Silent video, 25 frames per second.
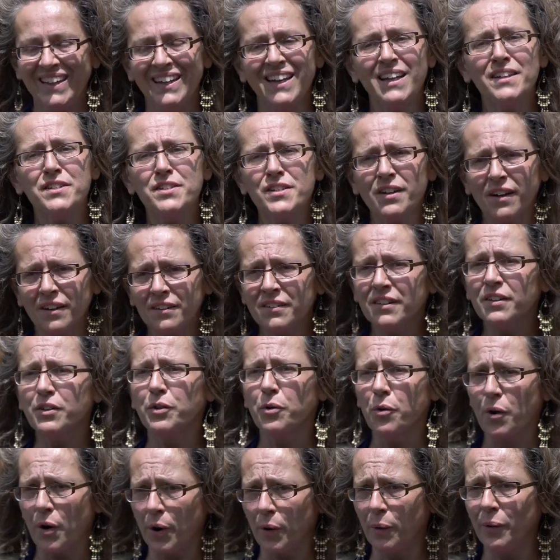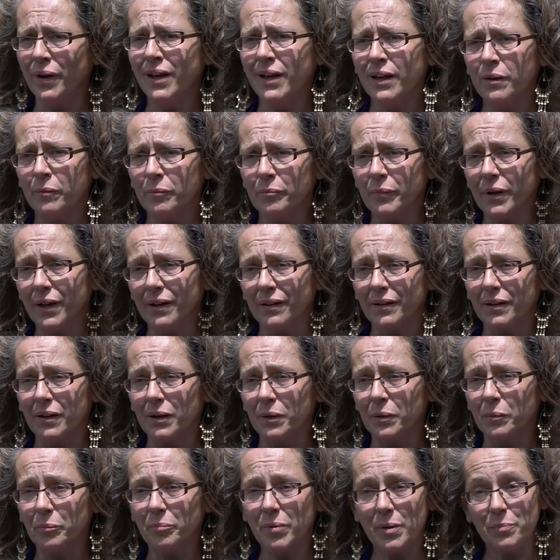that started growing
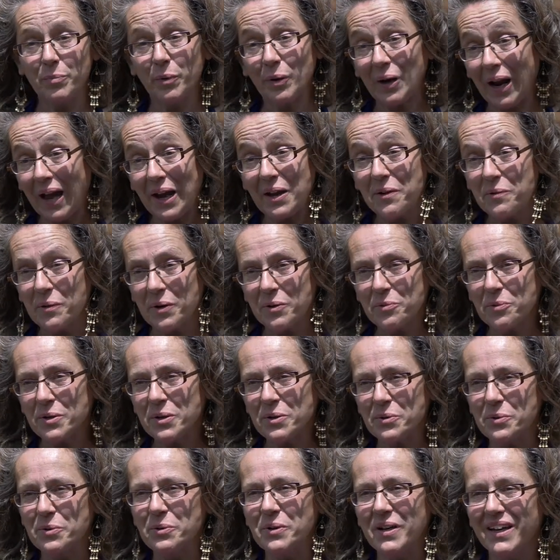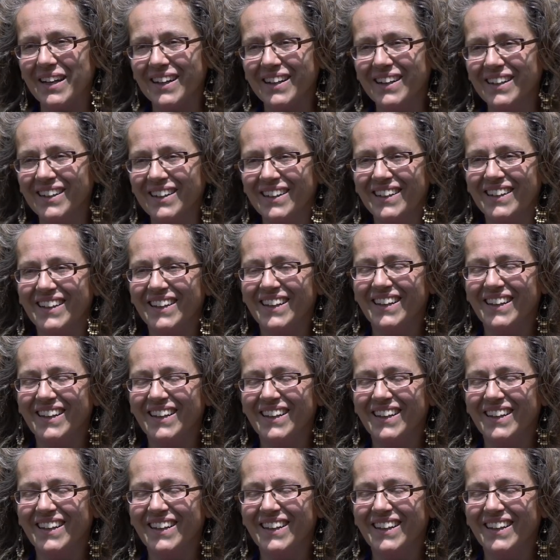uh, people like what we do here